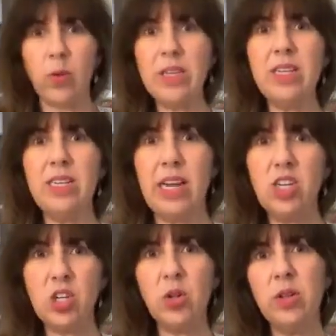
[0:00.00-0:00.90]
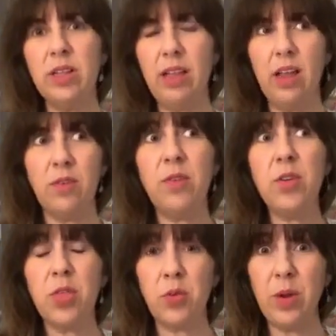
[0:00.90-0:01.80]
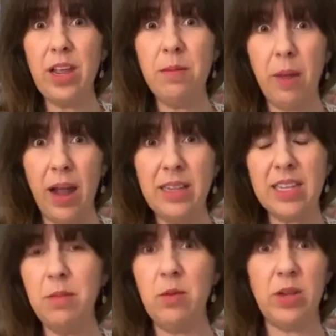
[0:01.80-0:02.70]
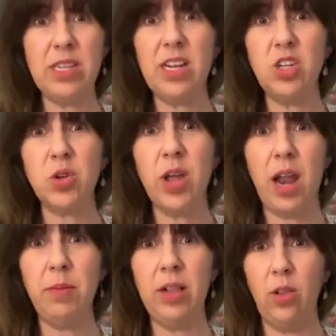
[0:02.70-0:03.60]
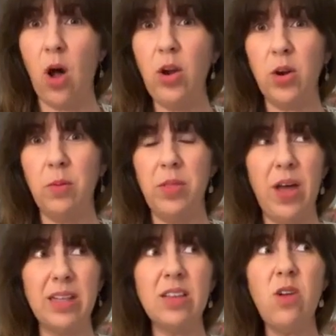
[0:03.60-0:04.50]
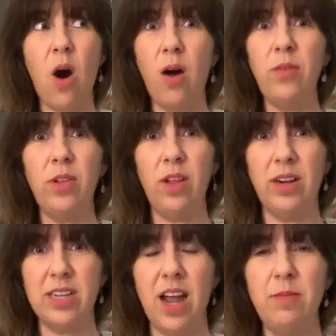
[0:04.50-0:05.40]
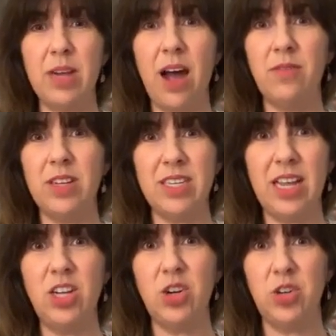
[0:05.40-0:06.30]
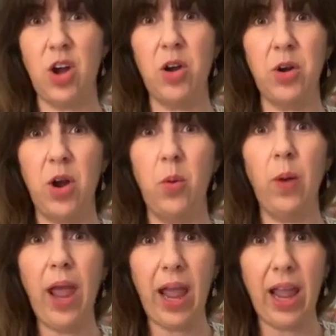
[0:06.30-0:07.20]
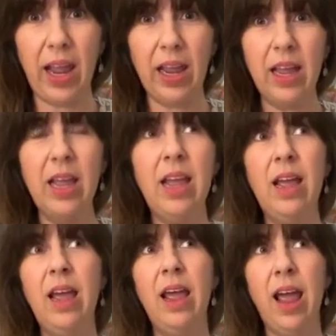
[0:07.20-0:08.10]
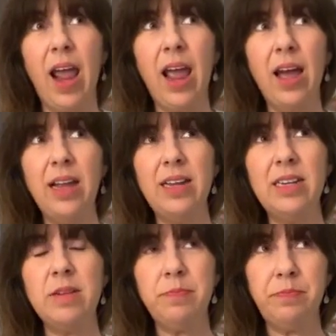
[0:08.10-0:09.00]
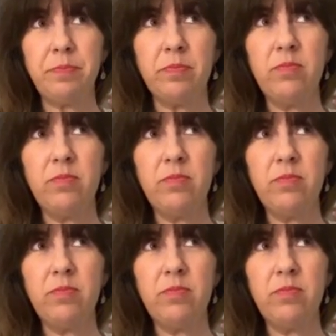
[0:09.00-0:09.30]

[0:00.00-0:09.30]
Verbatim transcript: Well, residential, like for three months, I mean, residential can be longer, but that's an awful long time to have to send your daughter away. And